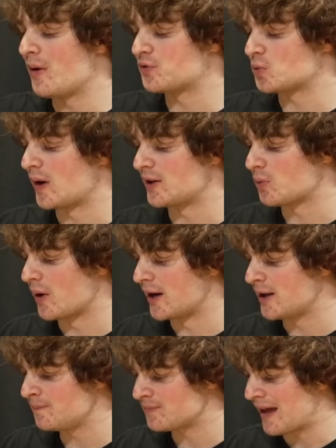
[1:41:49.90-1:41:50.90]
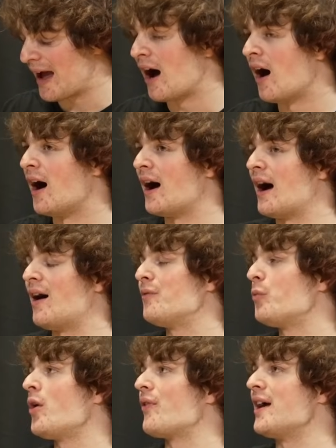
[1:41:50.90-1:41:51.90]
who have 2020, uh,
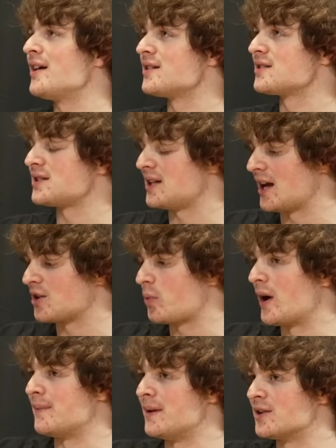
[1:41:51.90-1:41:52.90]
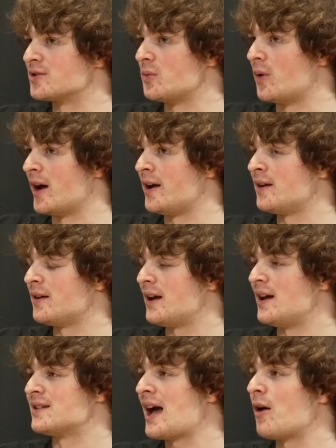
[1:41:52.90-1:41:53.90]
what they can see at 20 meters away
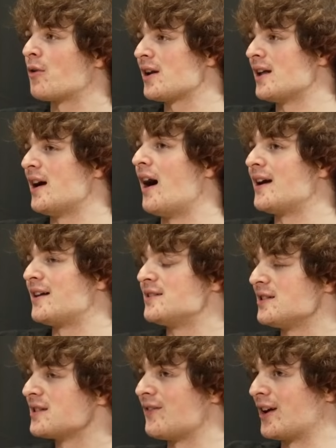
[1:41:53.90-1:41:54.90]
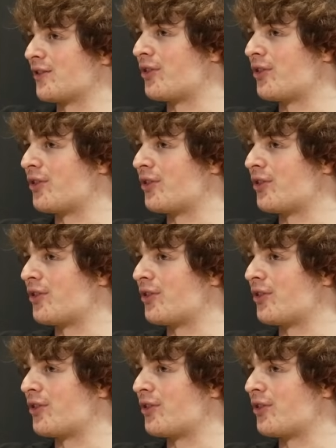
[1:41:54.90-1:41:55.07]
is how clear I can see something yeah,